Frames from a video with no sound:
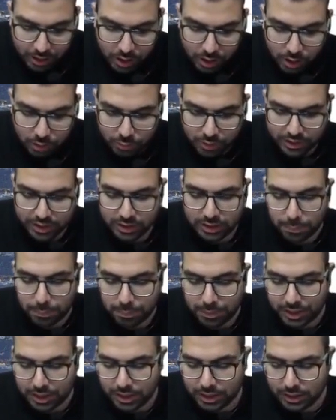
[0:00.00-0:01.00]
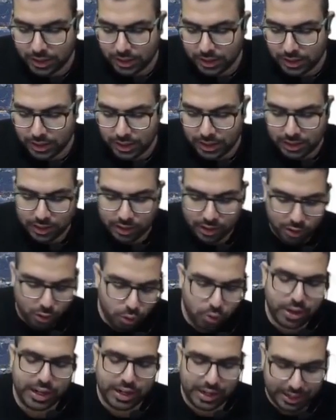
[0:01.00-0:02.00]
within the period, then
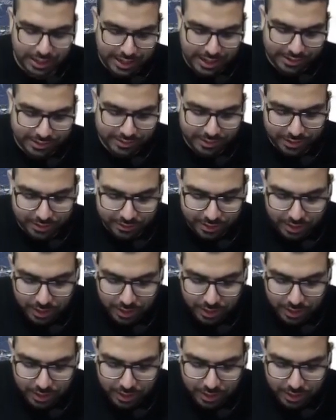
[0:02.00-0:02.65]
including any extension,